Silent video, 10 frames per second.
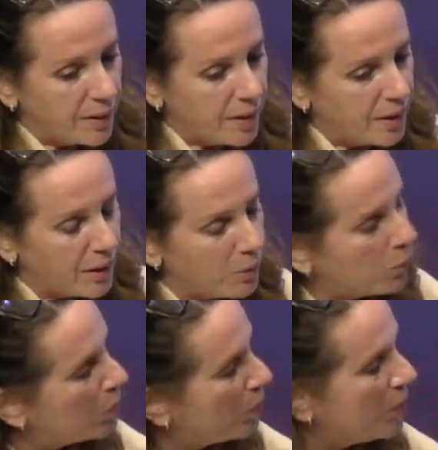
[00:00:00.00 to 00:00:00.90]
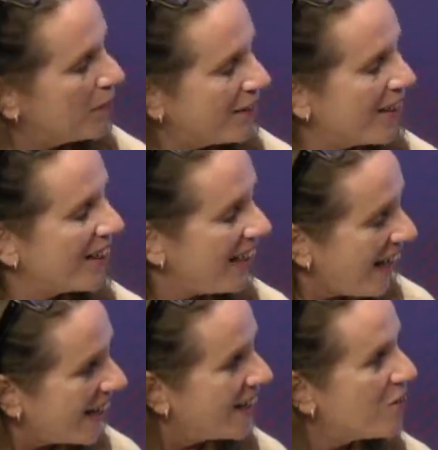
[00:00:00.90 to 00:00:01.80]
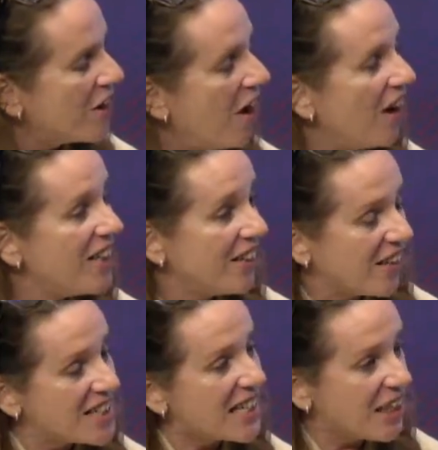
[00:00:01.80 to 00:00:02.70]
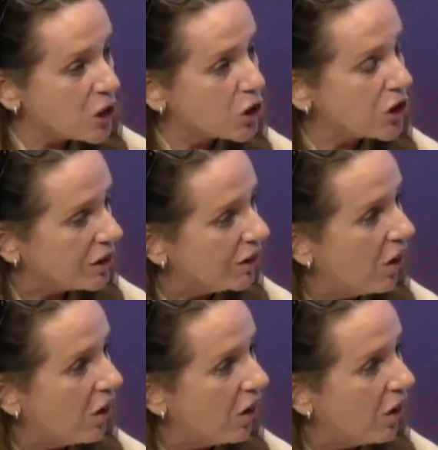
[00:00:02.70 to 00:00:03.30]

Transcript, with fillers: uh, again, the idealization